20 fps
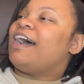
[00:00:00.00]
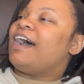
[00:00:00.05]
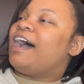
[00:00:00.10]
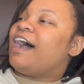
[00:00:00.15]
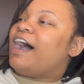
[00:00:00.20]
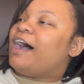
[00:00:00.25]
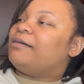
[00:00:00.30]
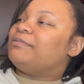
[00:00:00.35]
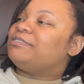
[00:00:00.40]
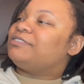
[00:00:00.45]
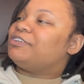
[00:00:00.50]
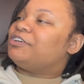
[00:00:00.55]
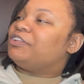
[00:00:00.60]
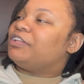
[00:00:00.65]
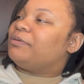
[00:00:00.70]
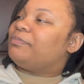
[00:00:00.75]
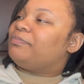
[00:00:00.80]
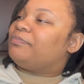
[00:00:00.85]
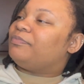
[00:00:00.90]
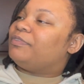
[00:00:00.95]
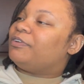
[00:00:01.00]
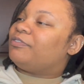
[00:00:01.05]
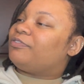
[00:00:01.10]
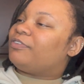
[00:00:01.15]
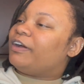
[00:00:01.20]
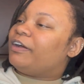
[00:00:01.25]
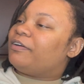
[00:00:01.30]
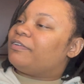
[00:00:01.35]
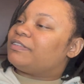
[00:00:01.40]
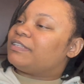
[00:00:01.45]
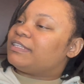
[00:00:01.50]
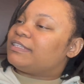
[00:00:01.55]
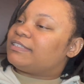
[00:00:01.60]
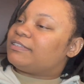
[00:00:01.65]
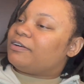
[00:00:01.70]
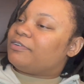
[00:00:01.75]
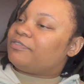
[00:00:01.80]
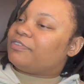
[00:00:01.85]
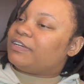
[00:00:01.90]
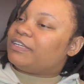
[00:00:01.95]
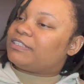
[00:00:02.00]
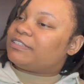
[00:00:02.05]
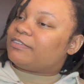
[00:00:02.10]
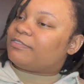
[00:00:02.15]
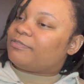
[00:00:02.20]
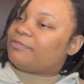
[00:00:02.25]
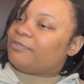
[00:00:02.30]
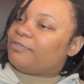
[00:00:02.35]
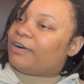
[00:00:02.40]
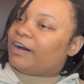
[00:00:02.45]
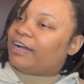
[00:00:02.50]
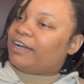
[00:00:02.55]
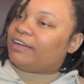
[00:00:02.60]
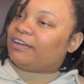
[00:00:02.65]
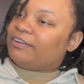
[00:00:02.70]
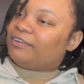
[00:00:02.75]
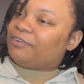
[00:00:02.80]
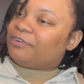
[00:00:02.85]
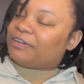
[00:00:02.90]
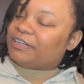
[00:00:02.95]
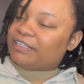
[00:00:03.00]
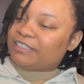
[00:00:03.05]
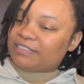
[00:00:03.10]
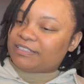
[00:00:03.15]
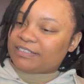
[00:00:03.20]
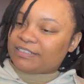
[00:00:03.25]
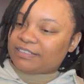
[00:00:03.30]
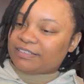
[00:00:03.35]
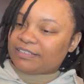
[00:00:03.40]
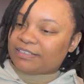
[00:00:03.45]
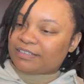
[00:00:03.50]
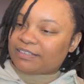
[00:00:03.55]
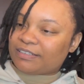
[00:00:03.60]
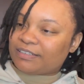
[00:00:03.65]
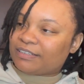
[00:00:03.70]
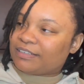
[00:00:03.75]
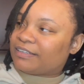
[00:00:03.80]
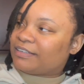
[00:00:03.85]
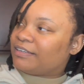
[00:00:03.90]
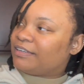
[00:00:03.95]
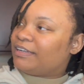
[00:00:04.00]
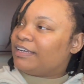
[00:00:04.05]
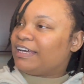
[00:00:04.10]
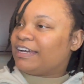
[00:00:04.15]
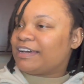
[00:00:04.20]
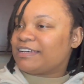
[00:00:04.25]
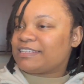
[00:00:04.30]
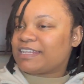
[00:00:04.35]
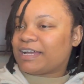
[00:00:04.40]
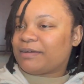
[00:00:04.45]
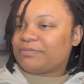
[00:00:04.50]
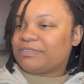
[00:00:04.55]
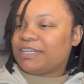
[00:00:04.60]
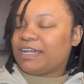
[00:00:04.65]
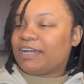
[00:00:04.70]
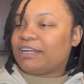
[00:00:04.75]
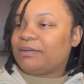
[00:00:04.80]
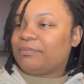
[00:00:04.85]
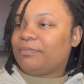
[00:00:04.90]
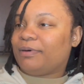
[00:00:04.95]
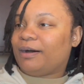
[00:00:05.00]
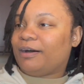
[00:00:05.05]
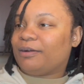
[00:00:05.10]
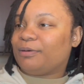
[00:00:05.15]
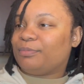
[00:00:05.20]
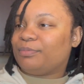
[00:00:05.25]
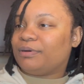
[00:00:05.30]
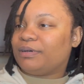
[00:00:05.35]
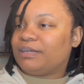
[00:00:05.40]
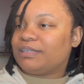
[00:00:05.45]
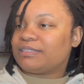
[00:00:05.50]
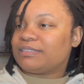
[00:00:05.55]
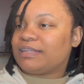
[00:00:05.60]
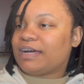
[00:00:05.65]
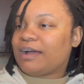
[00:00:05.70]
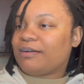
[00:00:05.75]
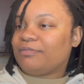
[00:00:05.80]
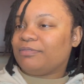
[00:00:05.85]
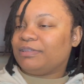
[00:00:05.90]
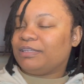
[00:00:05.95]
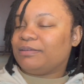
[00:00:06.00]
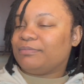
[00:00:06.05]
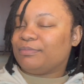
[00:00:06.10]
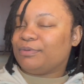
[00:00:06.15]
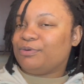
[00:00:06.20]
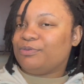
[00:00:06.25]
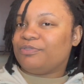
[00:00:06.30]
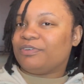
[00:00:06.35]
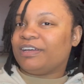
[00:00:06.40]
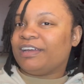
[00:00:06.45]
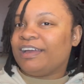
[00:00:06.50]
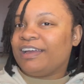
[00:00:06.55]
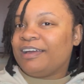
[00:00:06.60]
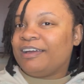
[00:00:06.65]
I'm sure that the fragrance itself isn't white, or is it? Because like I'm shaking the bottle, but it's not really moving.